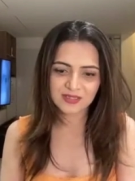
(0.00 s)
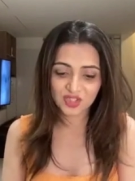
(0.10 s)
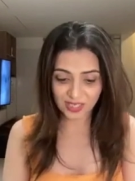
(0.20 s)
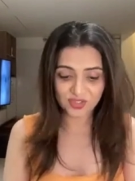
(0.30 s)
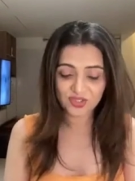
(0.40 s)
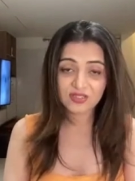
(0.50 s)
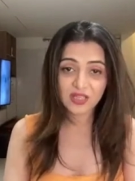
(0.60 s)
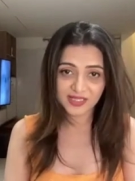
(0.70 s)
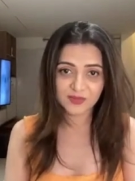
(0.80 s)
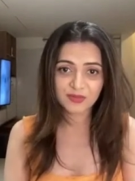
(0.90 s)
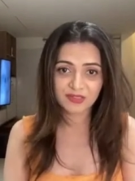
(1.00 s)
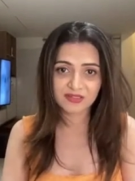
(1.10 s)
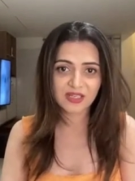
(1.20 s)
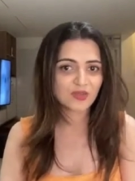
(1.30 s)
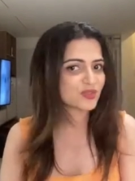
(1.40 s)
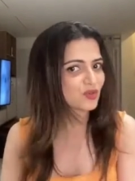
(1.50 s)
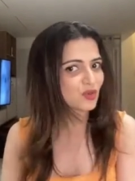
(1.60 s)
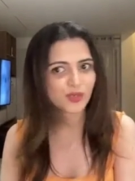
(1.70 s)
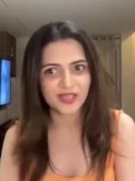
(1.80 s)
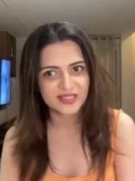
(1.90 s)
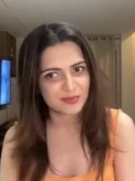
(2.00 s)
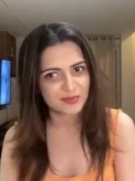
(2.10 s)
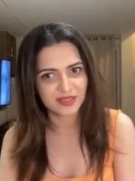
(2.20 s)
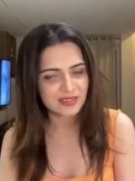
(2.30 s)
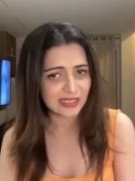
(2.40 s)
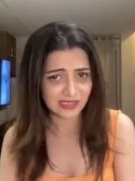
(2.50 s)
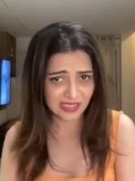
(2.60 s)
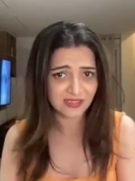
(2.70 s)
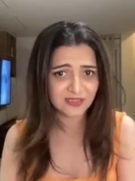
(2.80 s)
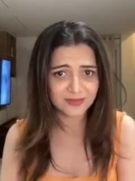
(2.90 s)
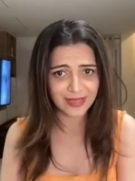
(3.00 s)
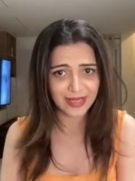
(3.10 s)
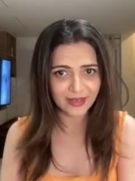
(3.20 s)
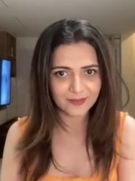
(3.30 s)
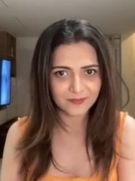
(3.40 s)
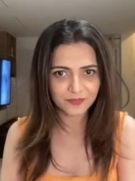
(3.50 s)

The challenges I experience now is not what I experienced like 10 years back,